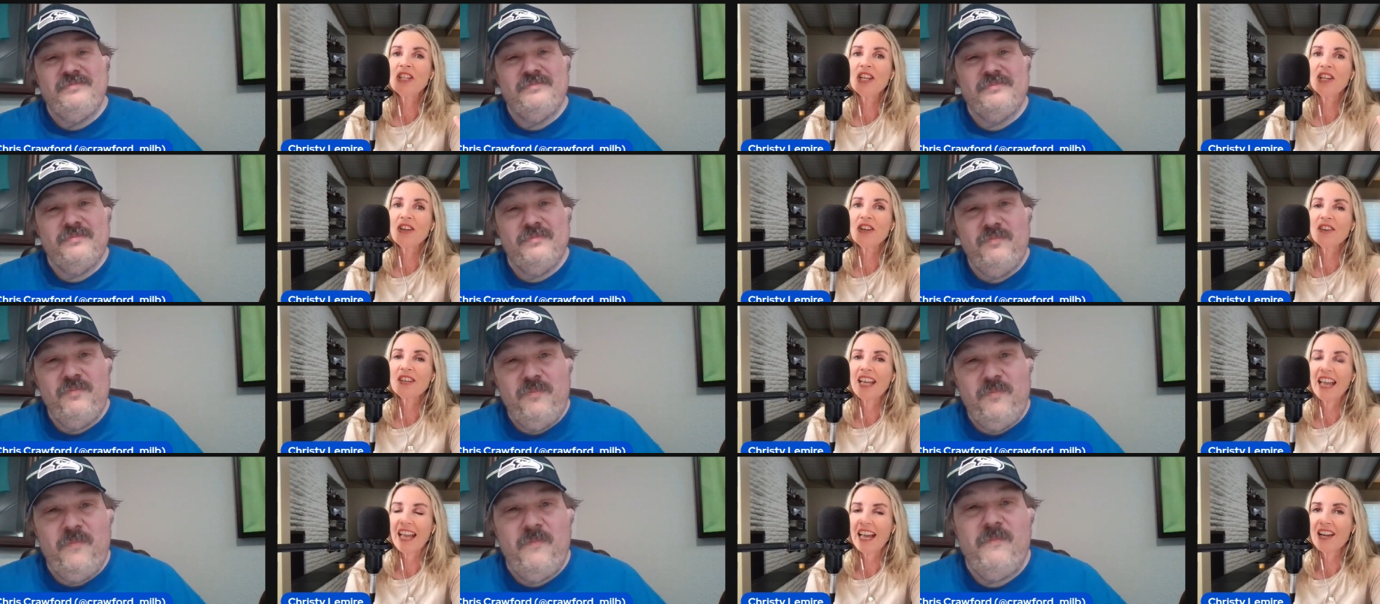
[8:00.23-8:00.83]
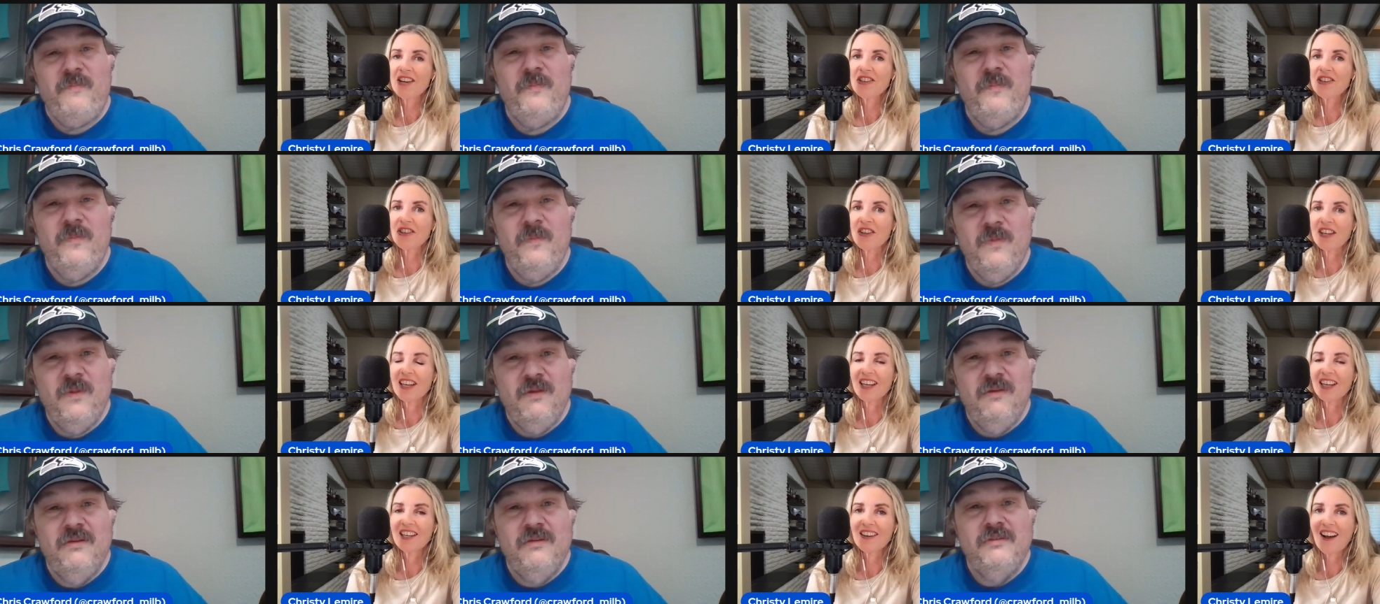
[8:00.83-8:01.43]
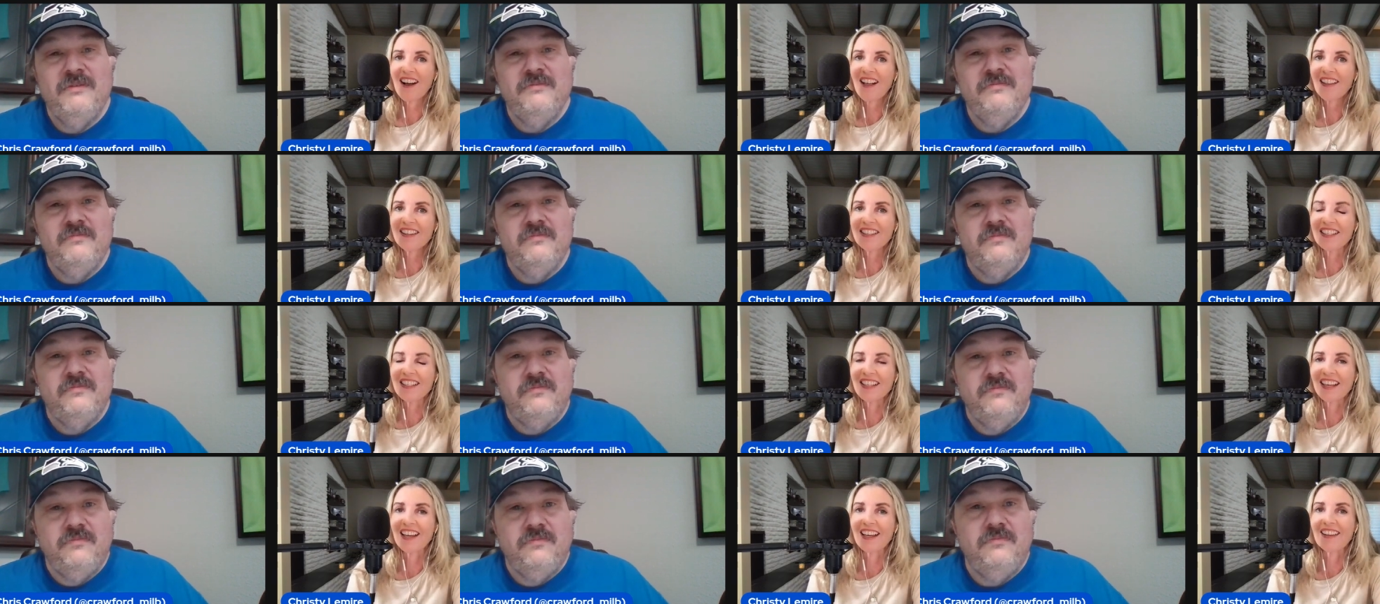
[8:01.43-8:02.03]
Speaker 1: your candor and
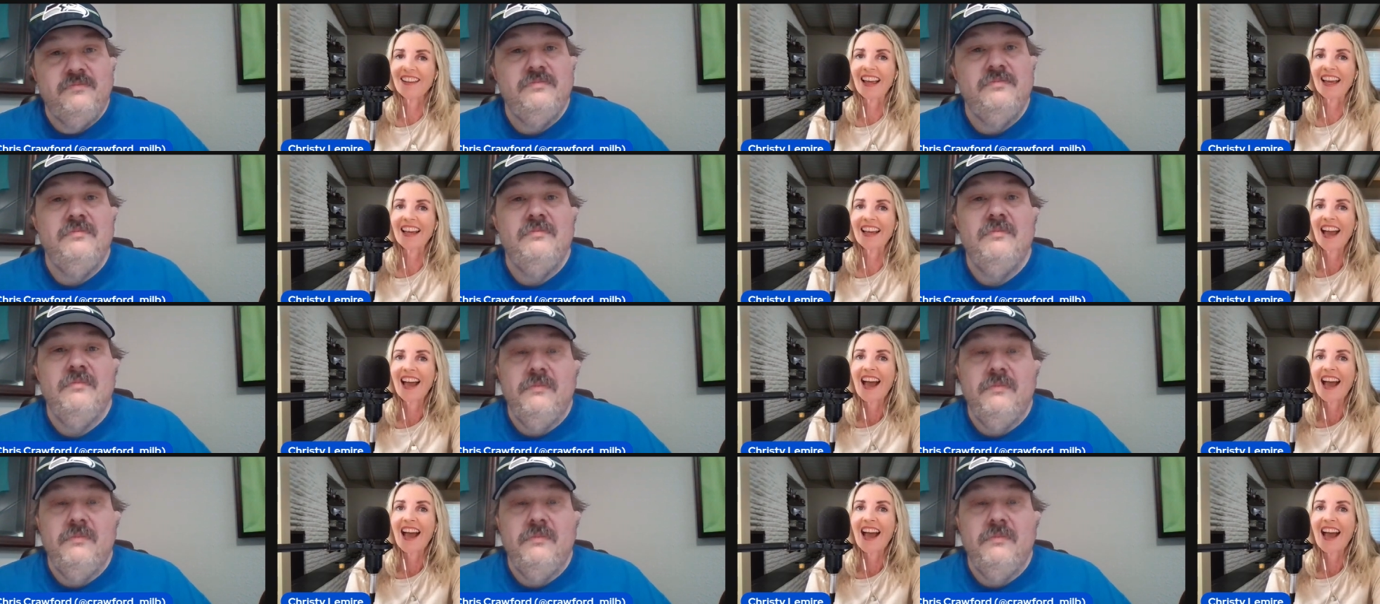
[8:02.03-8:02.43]
acknowledging it. Like,